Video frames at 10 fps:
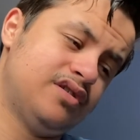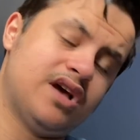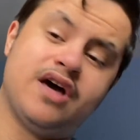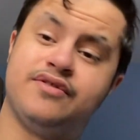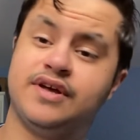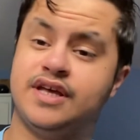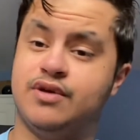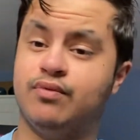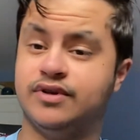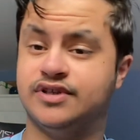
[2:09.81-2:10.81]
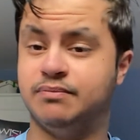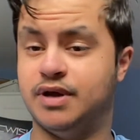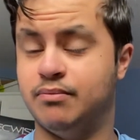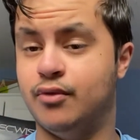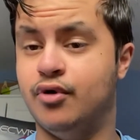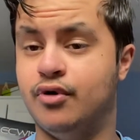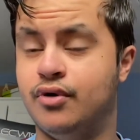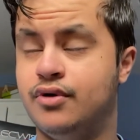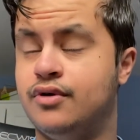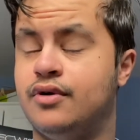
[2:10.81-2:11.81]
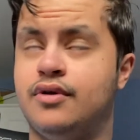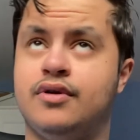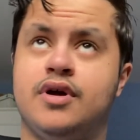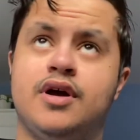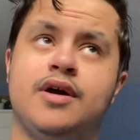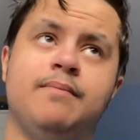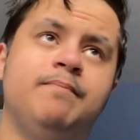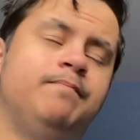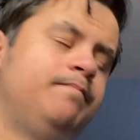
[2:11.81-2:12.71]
I think he wants a bit more than